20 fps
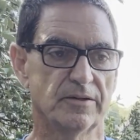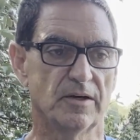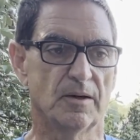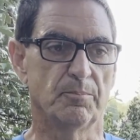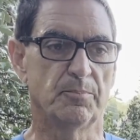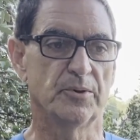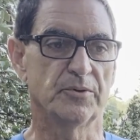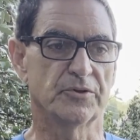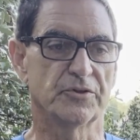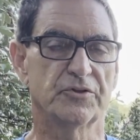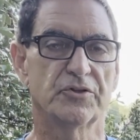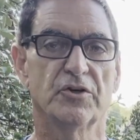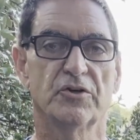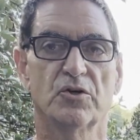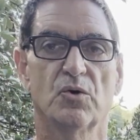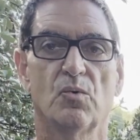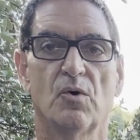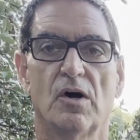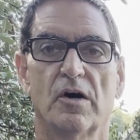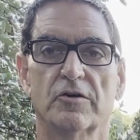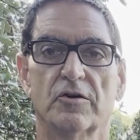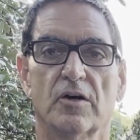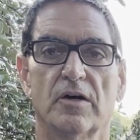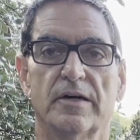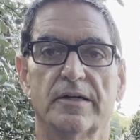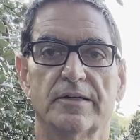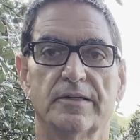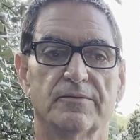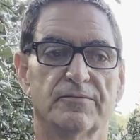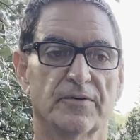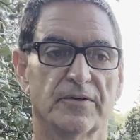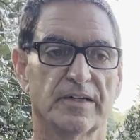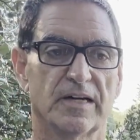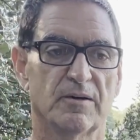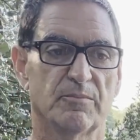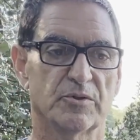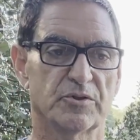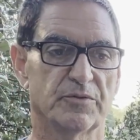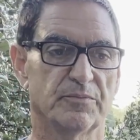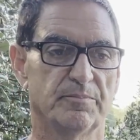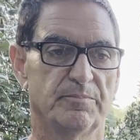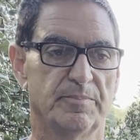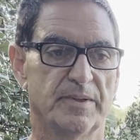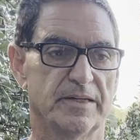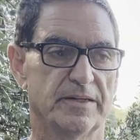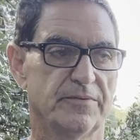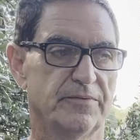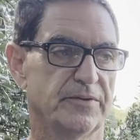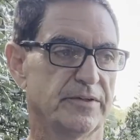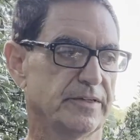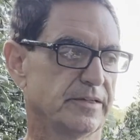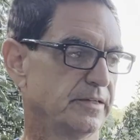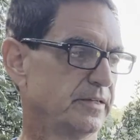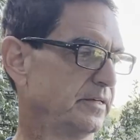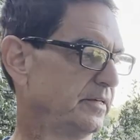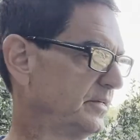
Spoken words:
I'm putting a ton of water on it for not much benefit.